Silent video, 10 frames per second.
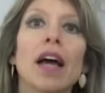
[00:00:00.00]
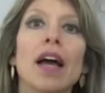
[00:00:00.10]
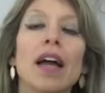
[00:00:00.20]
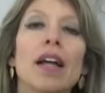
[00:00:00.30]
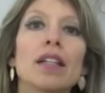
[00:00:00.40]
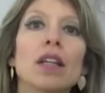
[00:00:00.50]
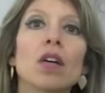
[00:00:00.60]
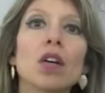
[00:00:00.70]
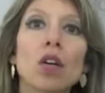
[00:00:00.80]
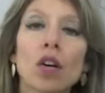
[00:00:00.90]
and
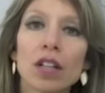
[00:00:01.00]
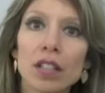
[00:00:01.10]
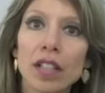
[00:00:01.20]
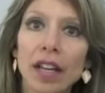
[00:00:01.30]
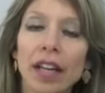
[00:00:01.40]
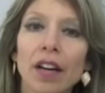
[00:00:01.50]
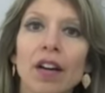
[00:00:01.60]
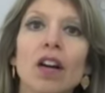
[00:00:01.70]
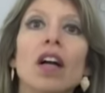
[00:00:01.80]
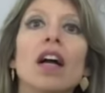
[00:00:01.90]
cause the
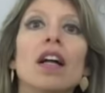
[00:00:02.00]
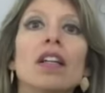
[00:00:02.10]
hair